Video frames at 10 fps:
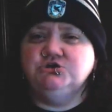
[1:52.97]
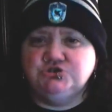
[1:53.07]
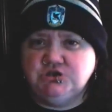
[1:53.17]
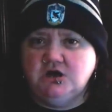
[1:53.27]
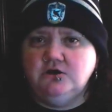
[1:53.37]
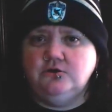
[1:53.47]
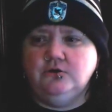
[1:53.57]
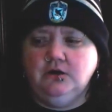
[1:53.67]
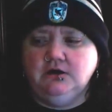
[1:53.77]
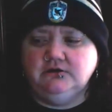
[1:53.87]

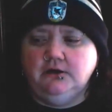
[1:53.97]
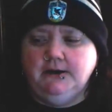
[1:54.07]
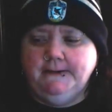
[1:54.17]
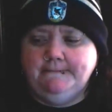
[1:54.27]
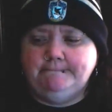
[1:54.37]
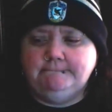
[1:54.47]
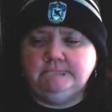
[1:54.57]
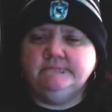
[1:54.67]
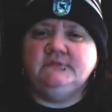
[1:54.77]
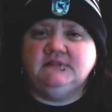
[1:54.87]
So, um,
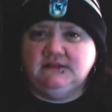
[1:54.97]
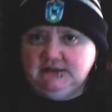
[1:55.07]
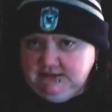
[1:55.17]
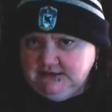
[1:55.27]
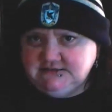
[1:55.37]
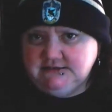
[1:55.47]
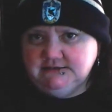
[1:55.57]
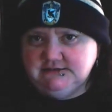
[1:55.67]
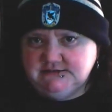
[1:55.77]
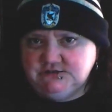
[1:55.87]
let's
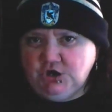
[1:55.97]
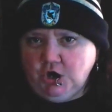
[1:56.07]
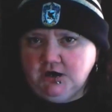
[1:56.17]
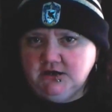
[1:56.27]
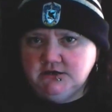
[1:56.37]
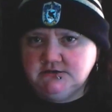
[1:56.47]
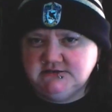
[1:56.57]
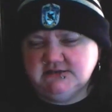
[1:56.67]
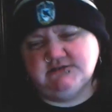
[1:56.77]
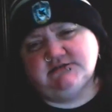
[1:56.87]
get this started
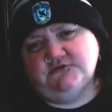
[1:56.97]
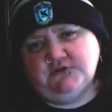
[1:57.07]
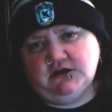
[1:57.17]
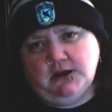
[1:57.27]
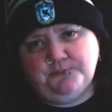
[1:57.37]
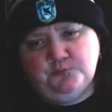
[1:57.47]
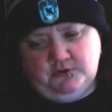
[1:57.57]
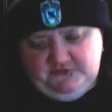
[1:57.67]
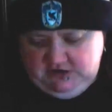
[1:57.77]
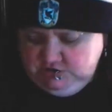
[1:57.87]
since the
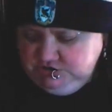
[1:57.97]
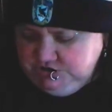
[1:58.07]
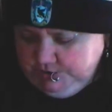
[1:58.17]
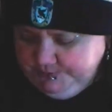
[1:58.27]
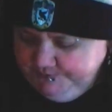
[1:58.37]
videos too.